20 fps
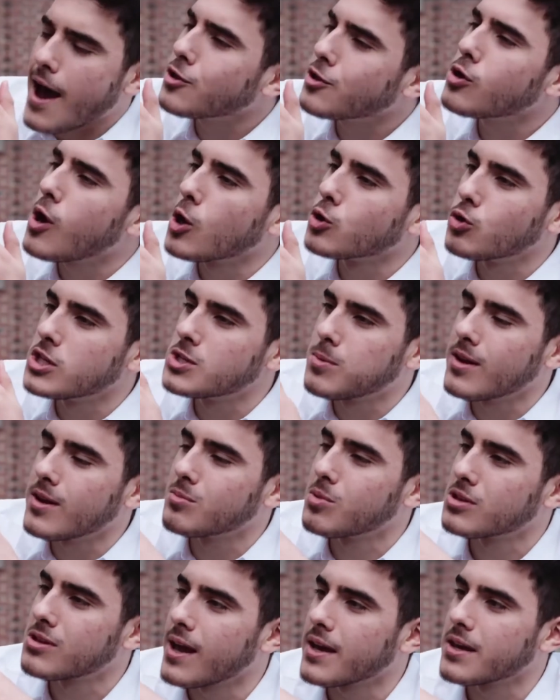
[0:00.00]

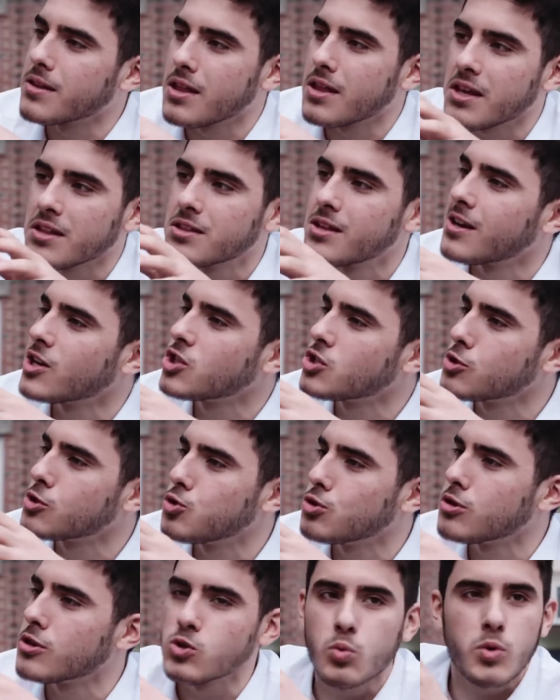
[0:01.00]
93% of Columbia students
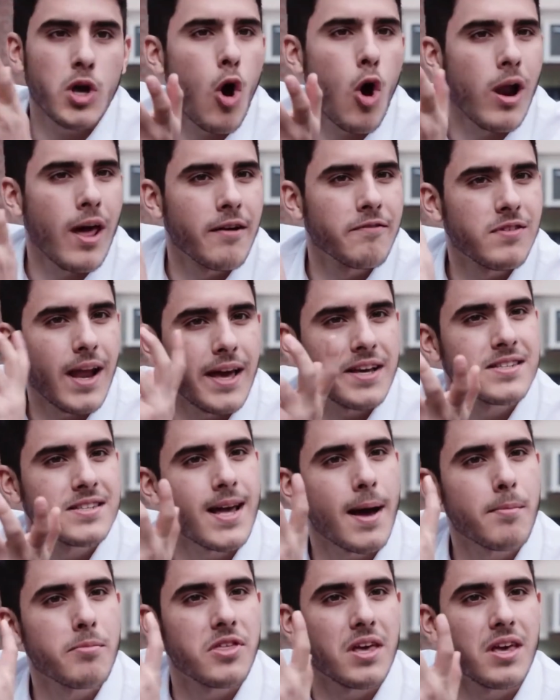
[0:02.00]
live in the
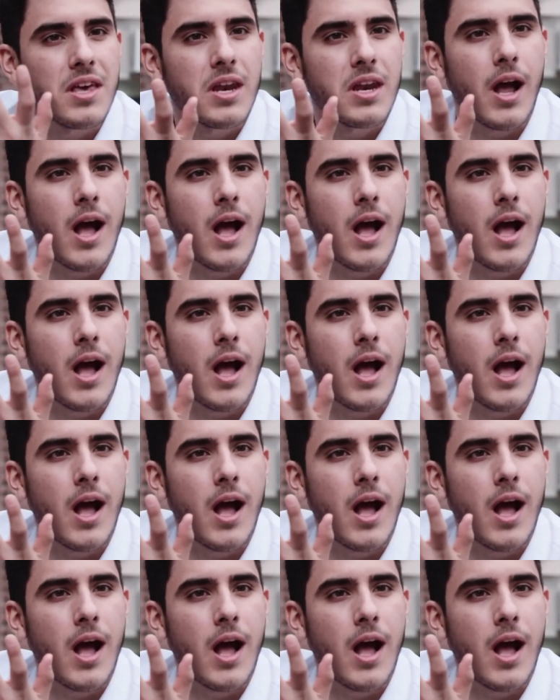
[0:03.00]
university housing.